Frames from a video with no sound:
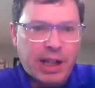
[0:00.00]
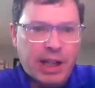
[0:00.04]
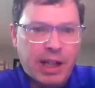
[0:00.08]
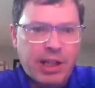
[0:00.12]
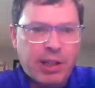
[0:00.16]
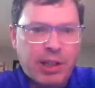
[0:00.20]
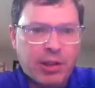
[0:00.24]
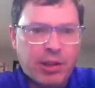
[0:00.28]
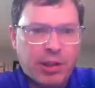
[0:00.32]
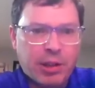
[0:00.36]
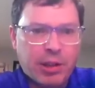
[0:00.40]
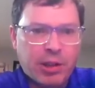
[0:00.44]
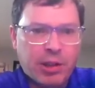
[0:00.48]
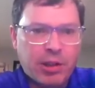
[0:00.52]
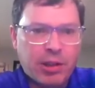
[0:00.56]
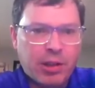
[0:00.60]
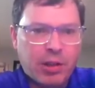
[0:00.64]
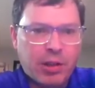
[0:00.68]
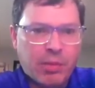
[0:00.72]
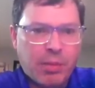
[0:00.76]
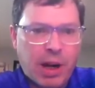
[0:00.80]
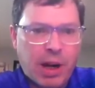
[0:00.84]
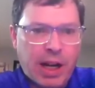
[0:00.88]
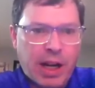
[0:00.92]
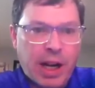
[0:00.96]
hear
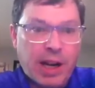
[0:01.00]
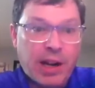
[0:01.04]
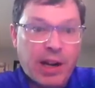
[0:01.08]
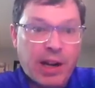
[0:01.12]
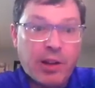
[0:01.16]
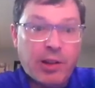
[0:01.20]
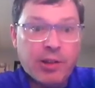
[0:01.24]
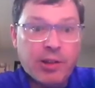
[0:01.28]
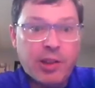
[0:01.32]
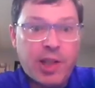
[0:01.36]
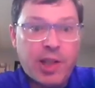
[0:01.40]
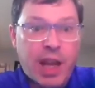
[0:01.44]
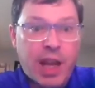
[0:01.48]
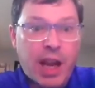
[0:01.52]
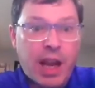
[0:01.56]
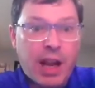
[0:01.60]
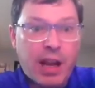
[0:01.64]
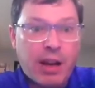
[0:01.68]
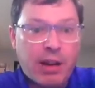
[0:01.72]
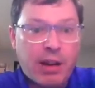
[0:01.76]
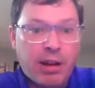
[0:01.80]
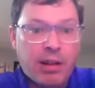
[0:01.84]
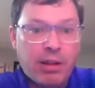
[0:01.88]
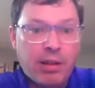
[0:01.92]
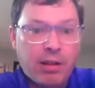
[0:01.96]
or might not
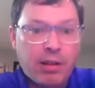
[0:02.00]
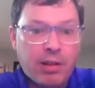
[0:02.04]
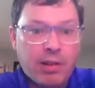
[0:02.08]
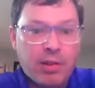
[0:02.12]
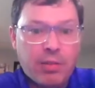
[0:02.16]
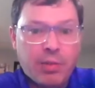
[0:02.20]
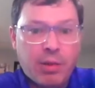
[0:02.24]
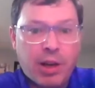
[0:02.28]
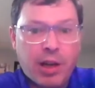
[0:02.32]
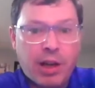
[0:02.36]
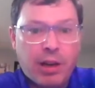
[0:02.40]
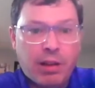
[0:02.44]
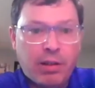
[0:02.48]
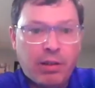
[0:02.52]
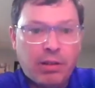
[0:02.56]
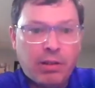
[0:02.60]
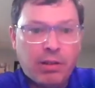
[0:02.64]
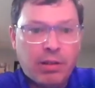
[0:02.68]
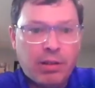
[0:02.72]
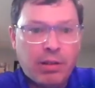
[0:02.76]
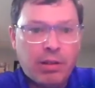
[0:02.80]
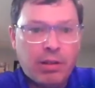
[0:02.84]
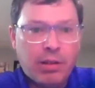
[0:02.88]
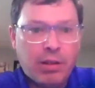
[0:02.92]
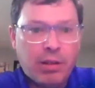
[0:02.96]
understand as well.